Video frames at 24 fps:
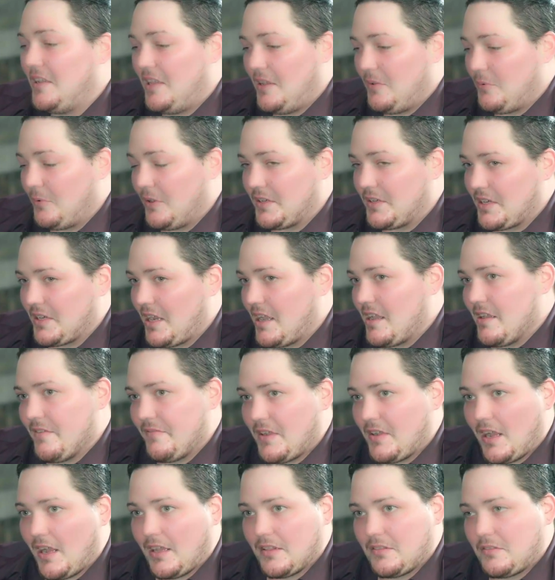which I have
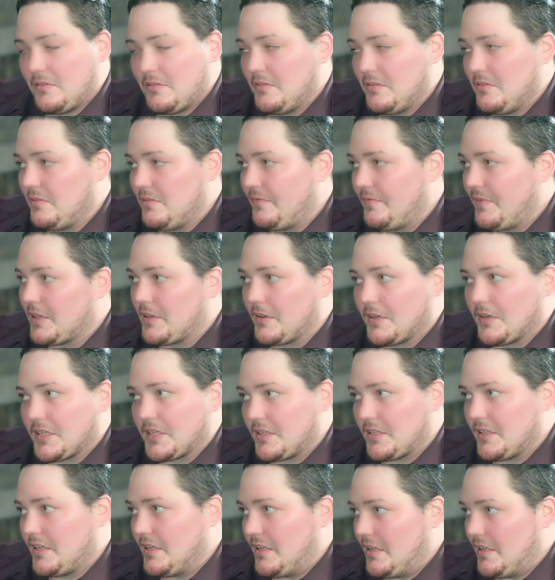gone through
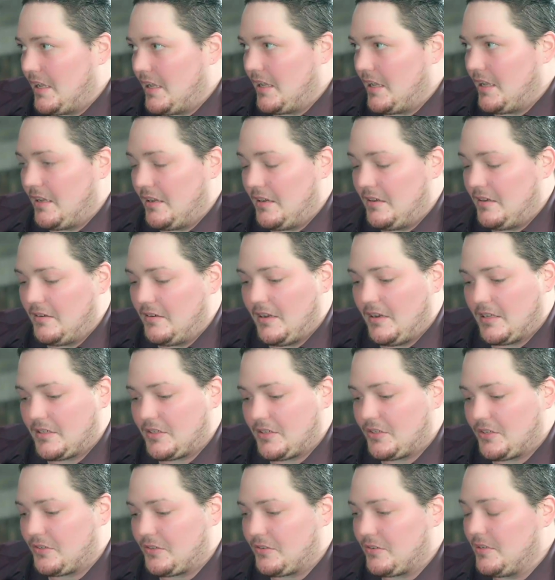vigorously and
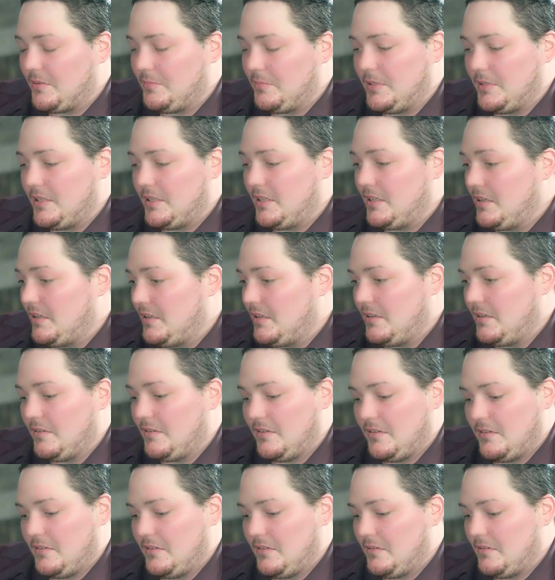extremely
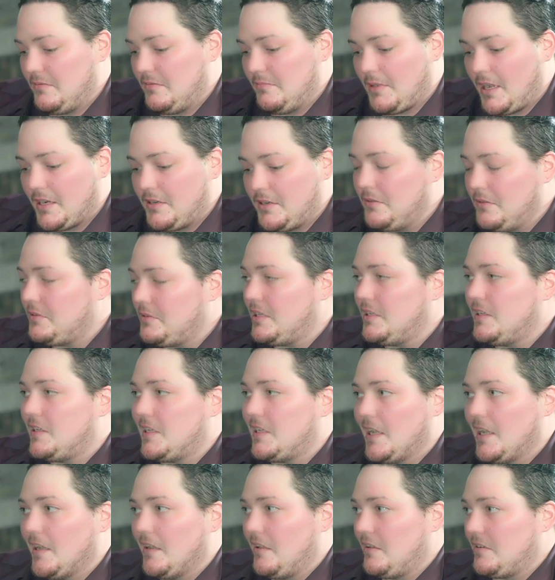minute
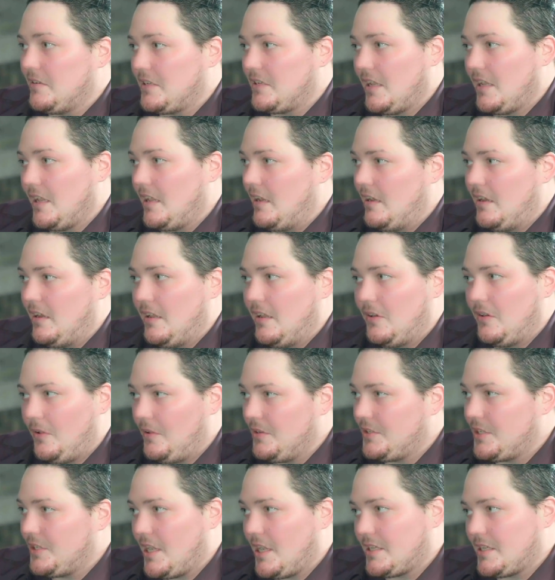details, and it
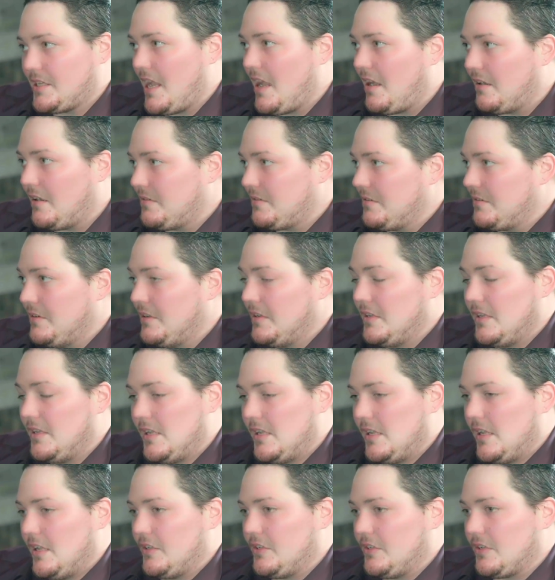all checks out.
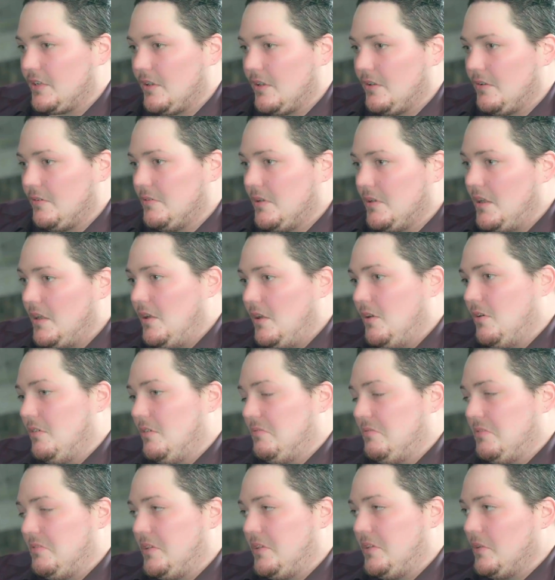So
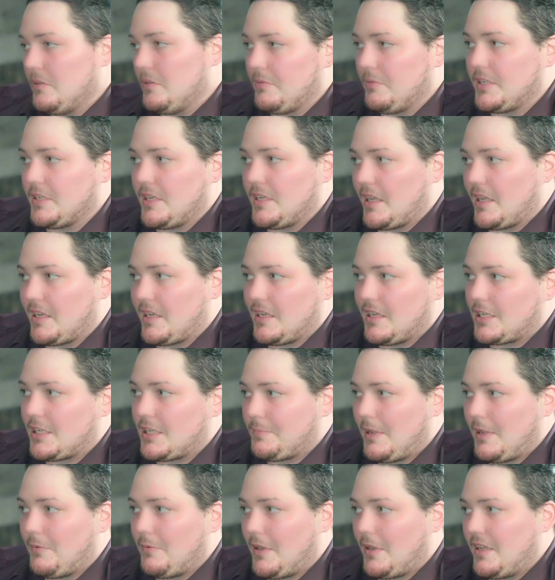the only reason I can
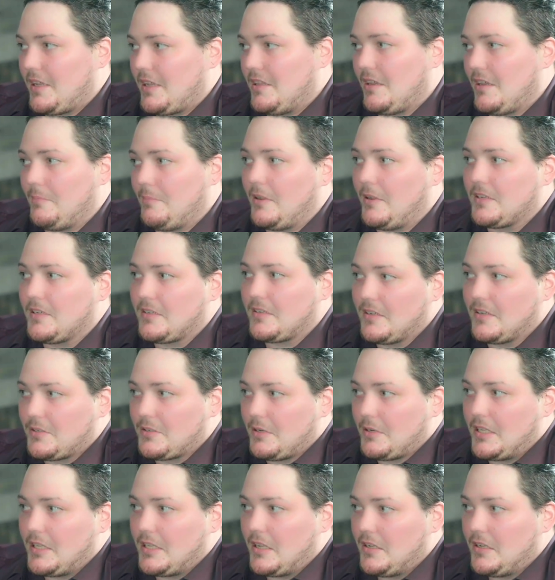explain why Elon Musk does
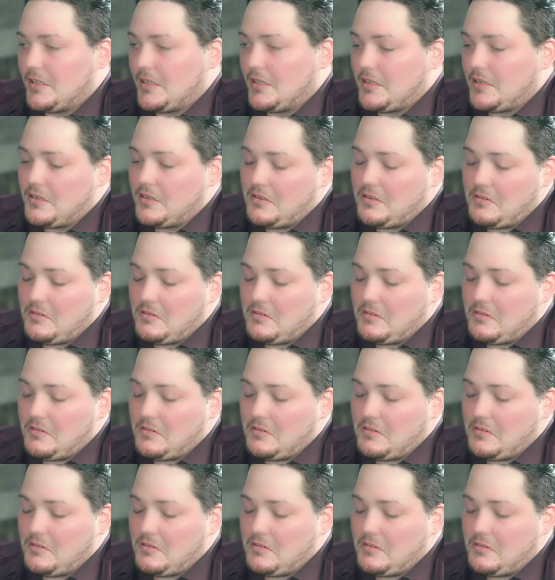what he does